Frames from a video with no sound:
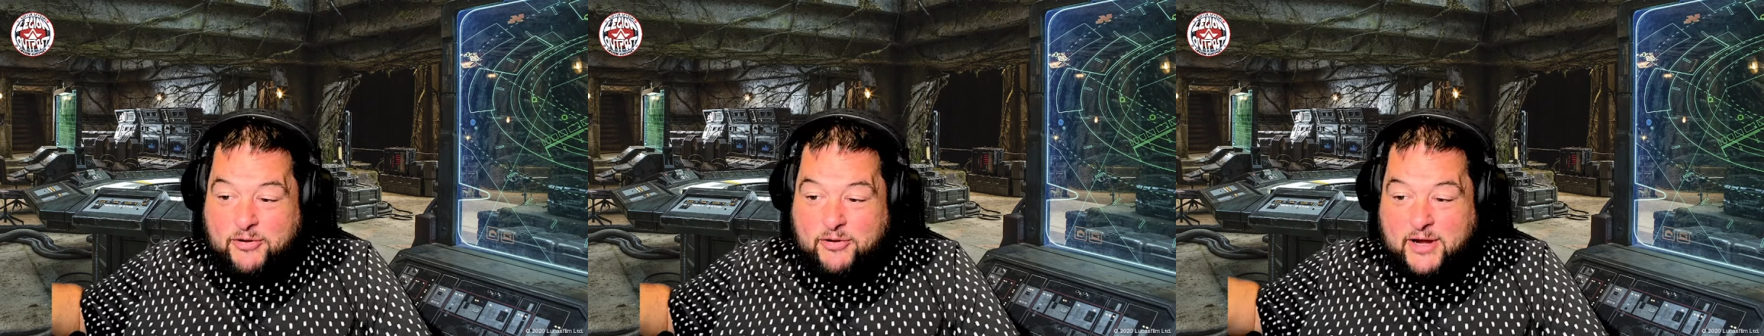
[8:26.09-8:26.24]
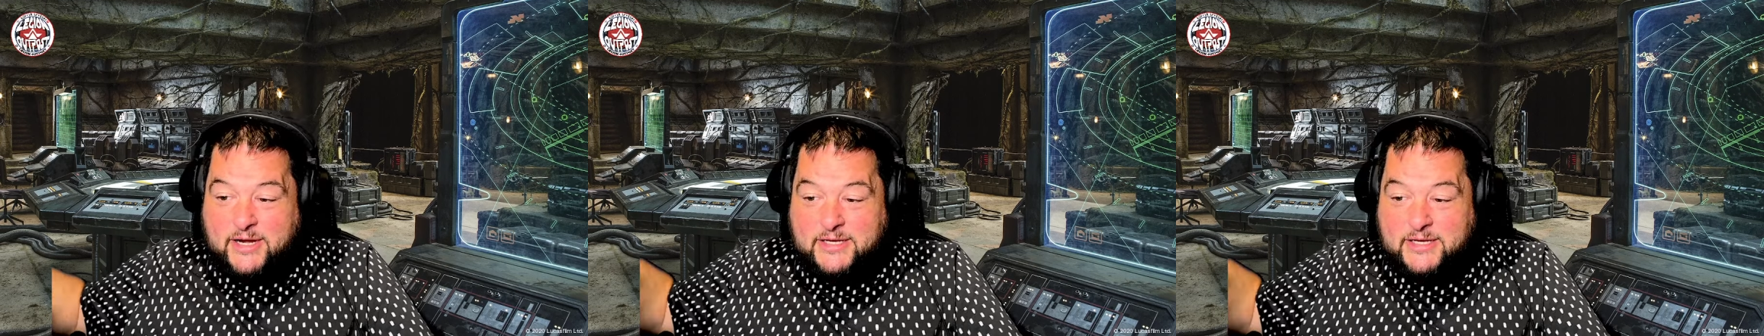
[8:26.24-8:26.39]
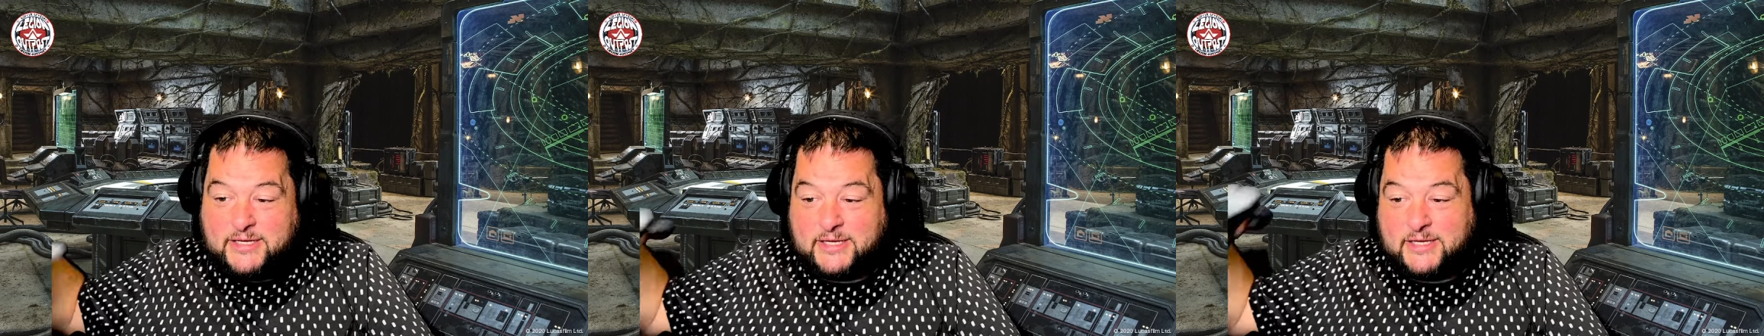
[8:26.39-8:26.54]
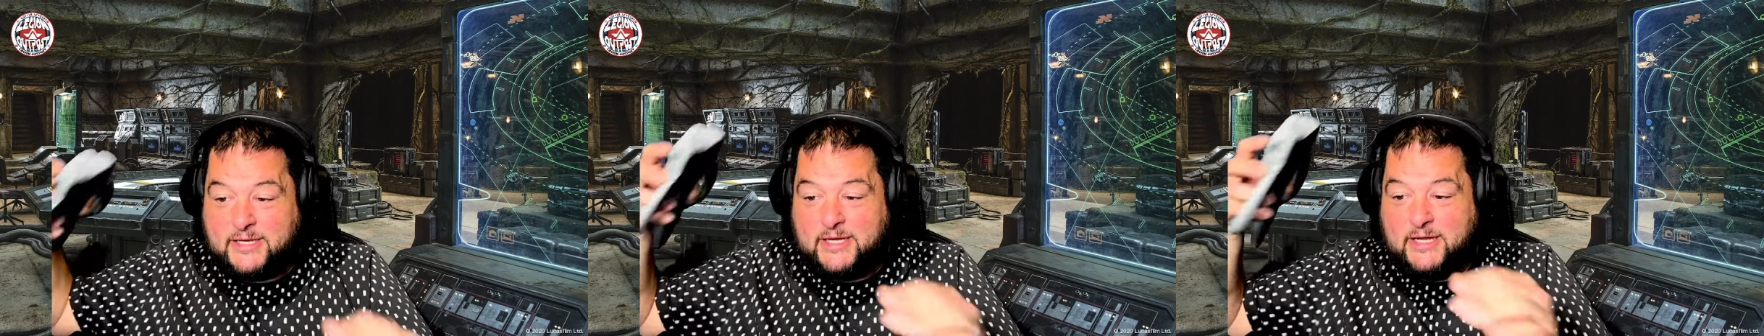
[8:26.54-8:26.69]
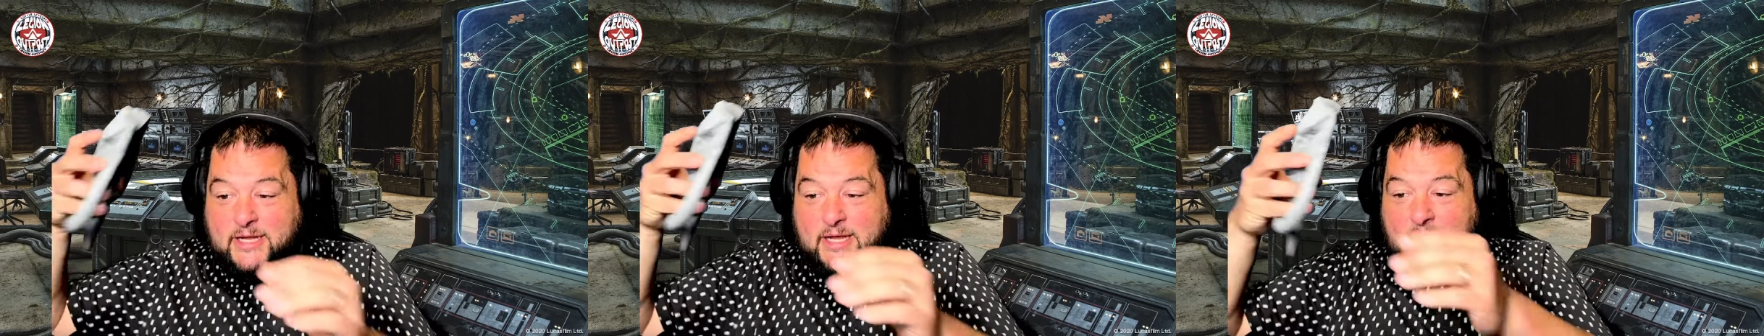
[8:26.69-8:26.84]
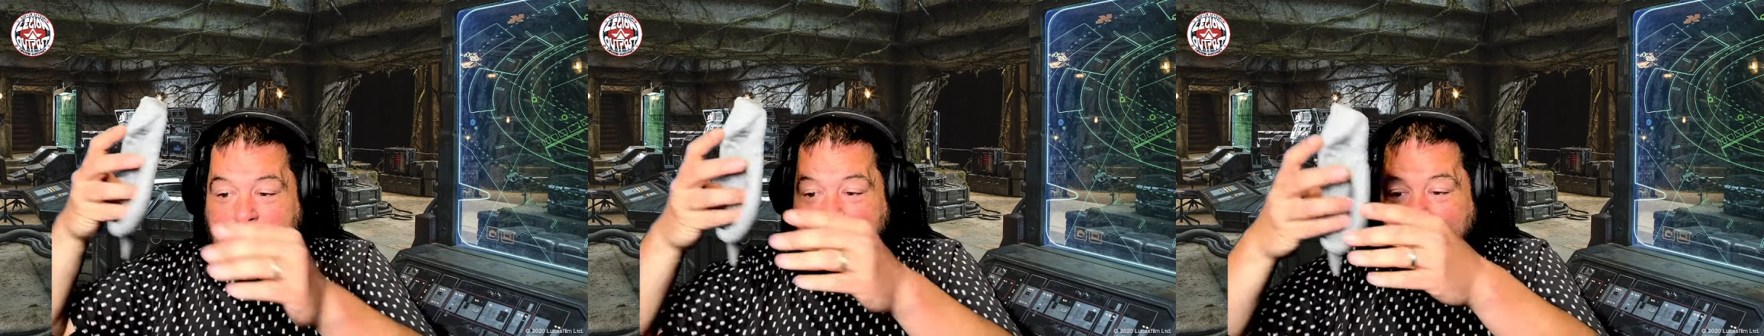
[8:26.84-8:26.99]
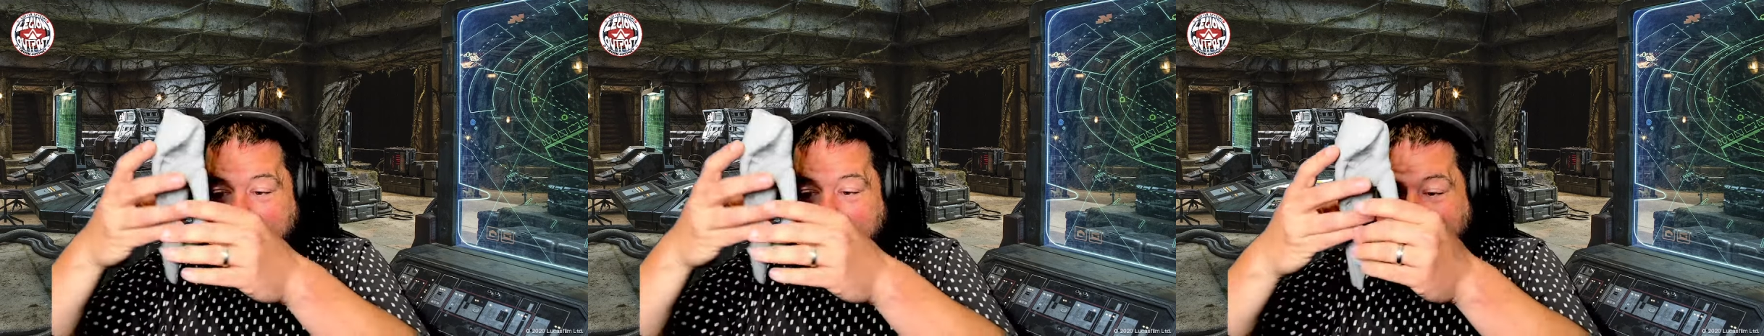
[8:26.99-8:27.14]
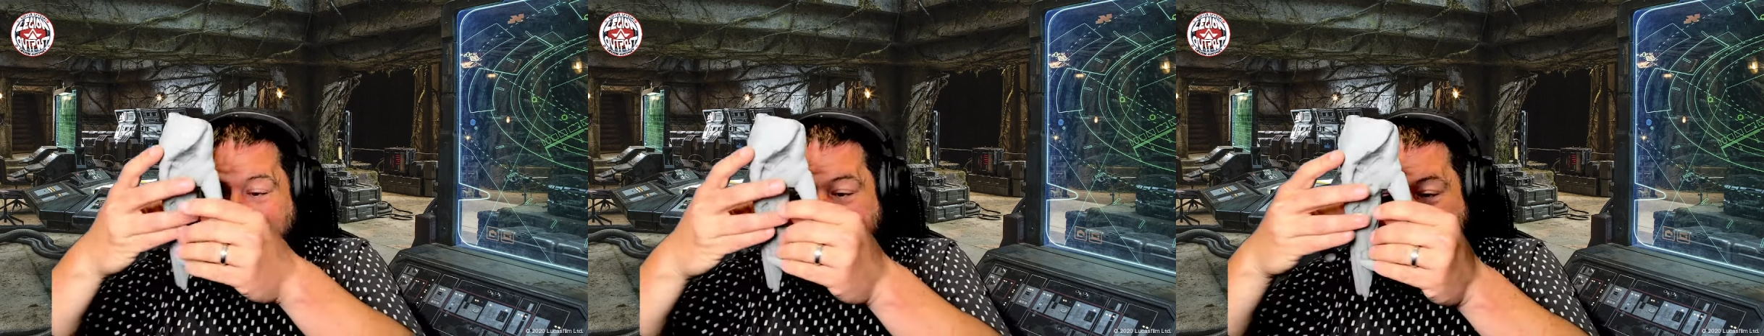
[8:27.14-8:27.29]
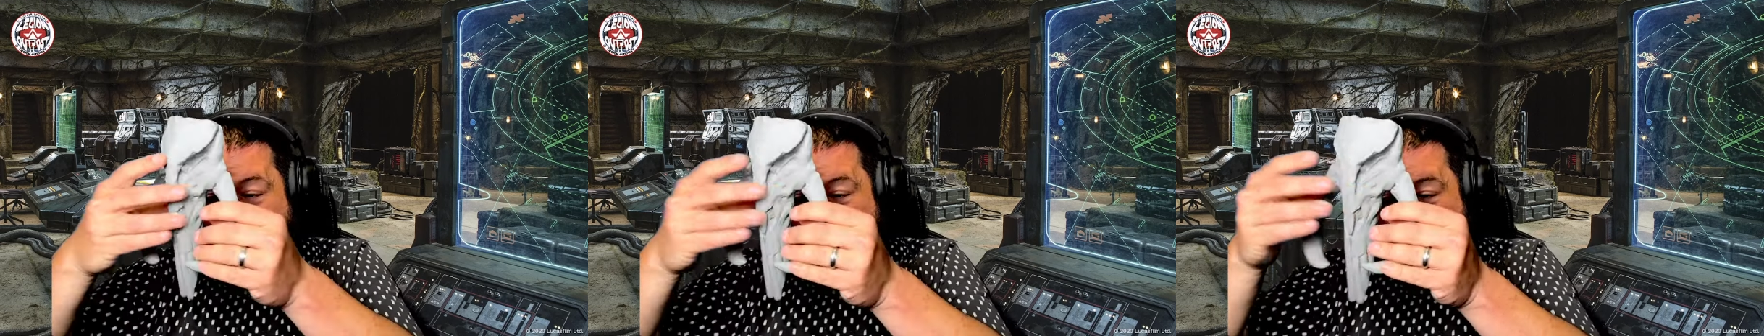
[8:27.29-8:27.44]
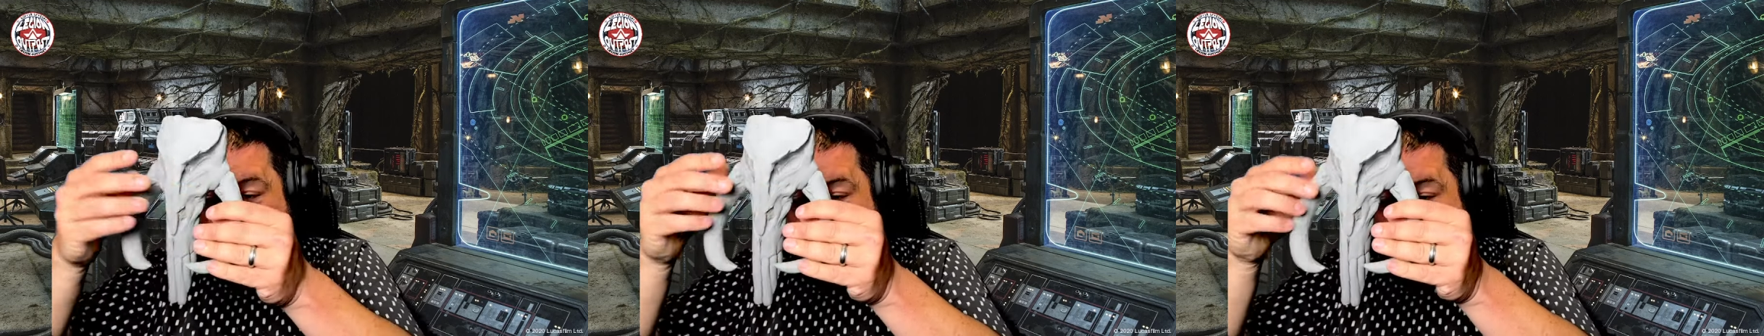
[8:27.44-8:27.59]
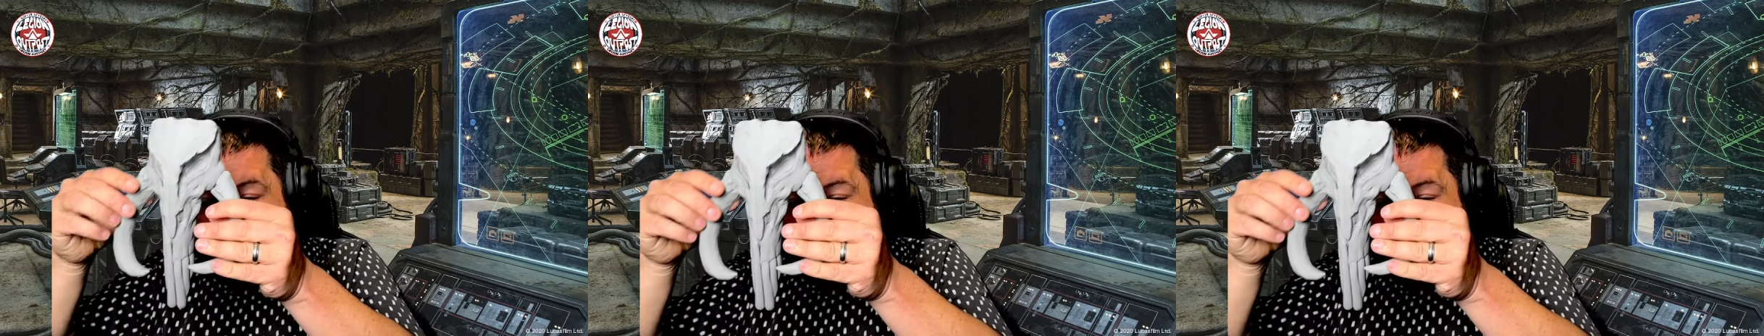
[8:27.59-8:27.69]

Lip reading: print, and I came home,